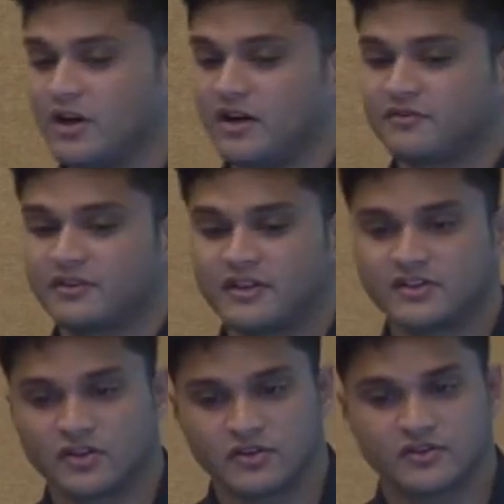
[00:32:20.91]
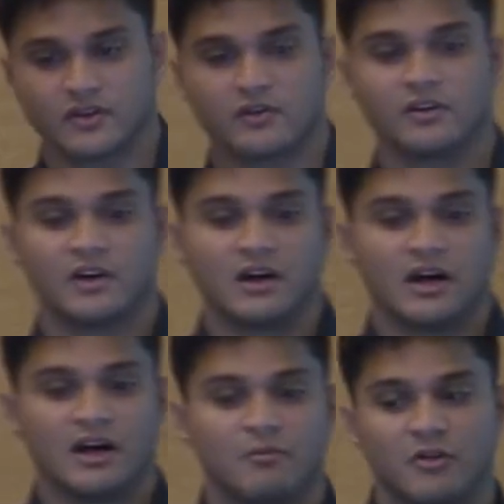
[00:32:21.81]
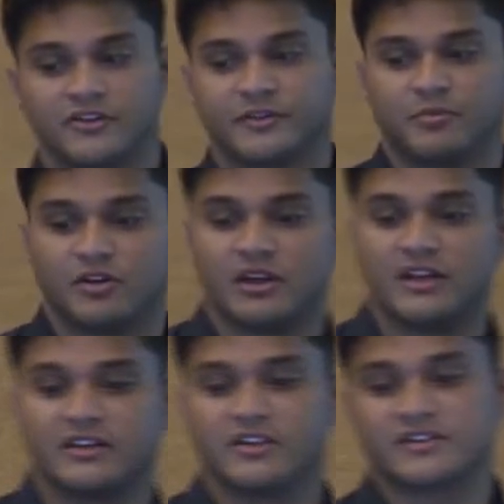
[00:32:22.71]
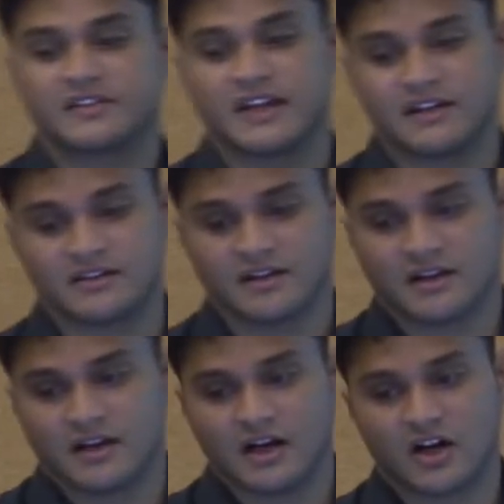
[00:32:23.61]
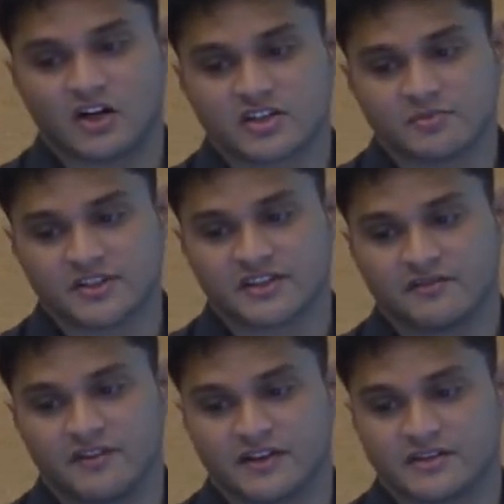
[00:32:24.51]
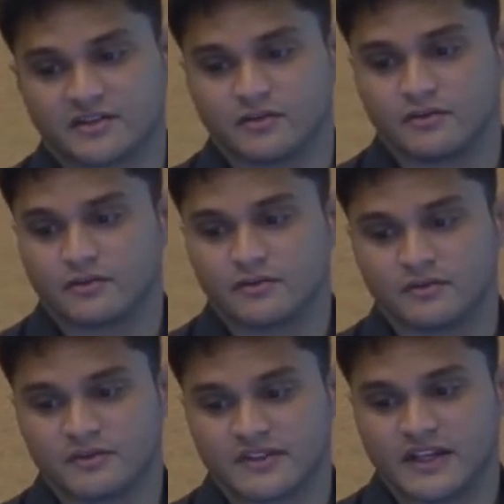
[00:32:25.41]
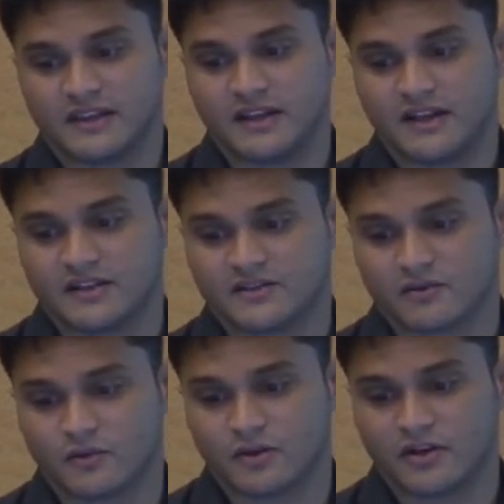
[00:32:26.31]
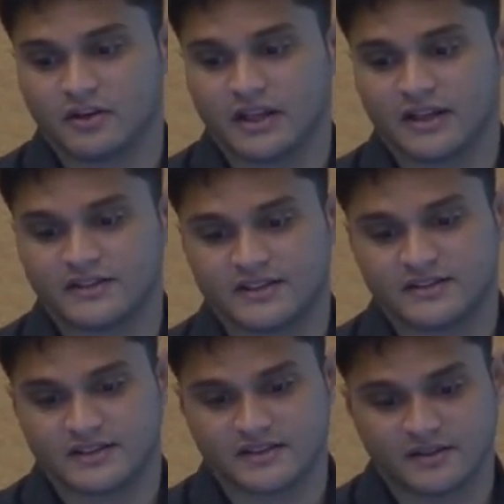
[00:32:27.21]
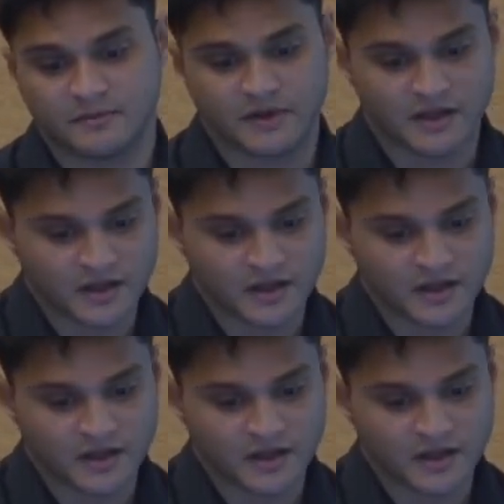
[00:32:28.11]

we offer. There's also multiple others that are specific to, say, Linux or your legacy system.